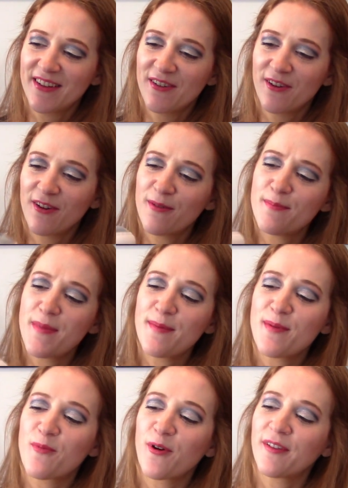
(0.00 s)
Or
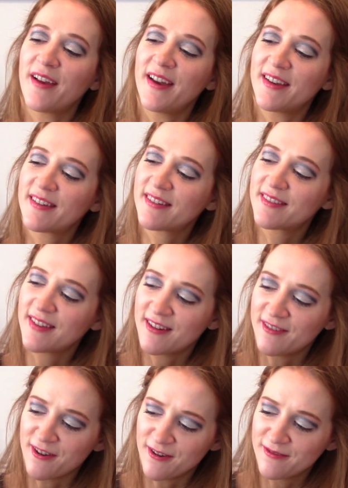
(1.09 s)
maybe more like, I
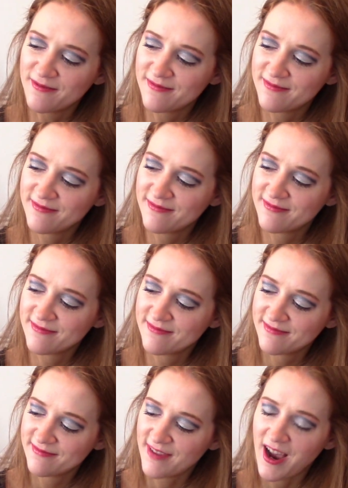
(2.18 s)
don't know,
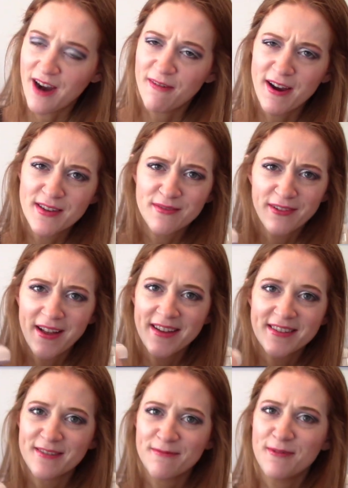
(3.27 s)
high-rise
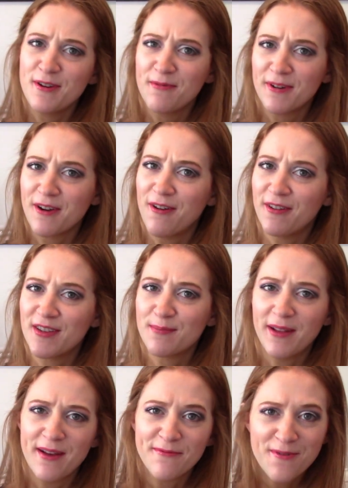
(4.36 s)
flats? What do you want to call these?
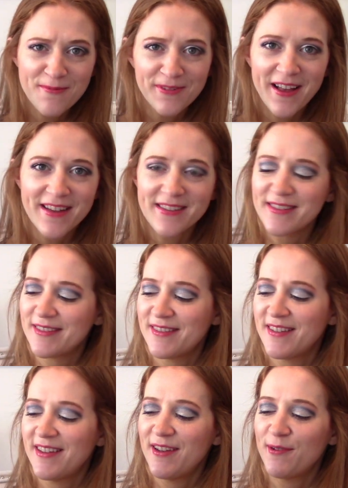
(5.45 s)
Platform flats?
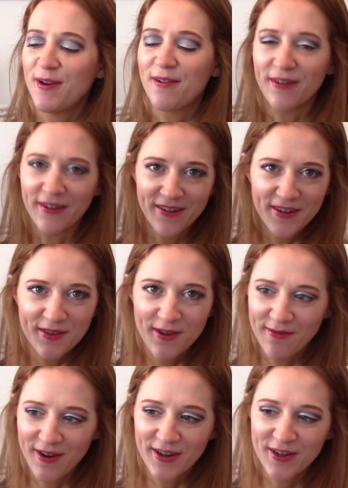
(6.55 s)
Whatever. They're
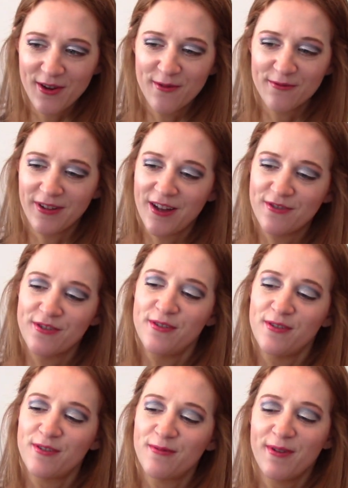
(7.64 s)
very cute flat
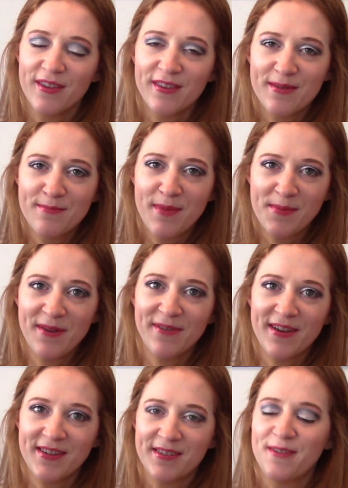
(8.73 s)
shoes with mummy
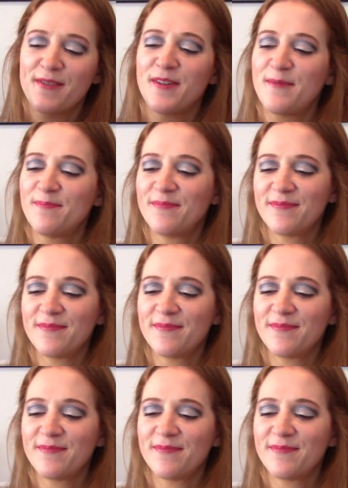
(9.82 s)
faces on them.